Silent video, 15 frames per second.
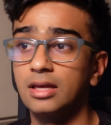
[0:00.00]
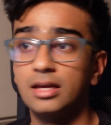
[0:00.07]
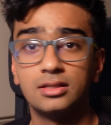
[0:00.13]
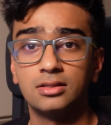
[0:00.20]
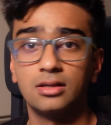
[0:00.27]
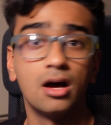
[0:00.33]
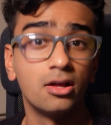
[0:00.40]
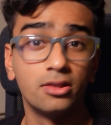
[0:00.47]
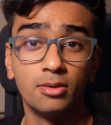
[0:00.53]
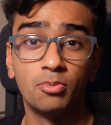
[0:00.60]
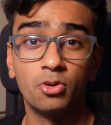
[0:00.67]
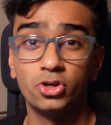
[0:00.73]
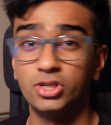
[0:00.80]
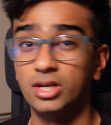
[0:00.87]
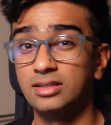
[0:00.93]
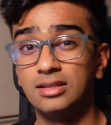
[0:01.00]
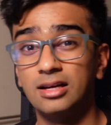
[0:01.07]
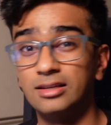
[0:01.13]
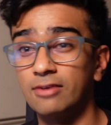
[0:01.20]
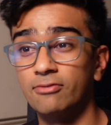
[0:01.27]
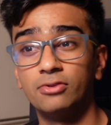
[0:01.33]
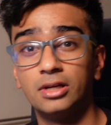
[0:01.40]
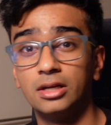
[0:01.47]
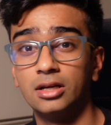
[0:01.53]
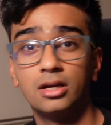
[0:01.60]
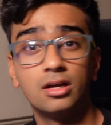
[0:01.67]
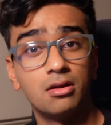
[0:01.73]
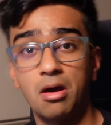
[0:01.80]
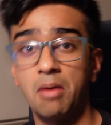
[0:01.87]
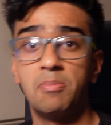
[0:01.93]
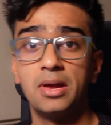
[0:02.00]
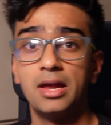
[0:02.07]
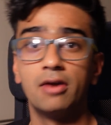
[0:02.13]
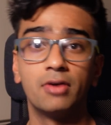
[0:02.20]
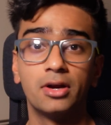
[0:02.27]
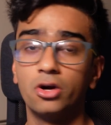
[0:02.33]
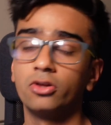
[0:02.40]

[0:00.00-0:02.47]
there's other projects that are definitely appearing